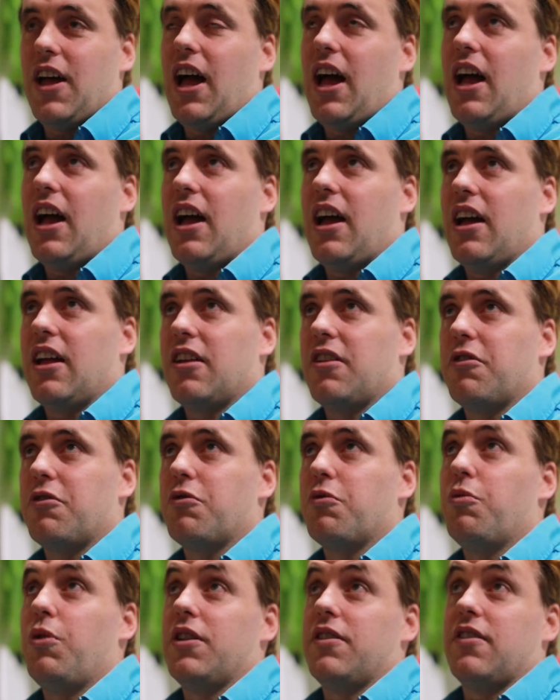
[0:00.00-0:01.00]

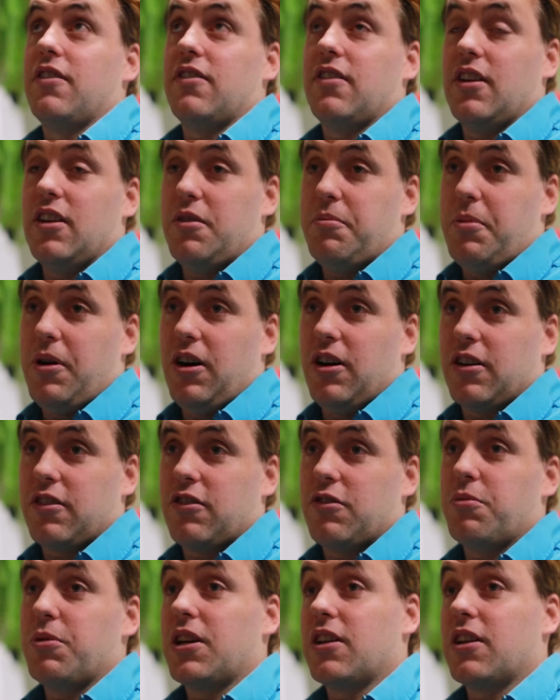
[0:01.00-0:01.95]
And once it's in a box,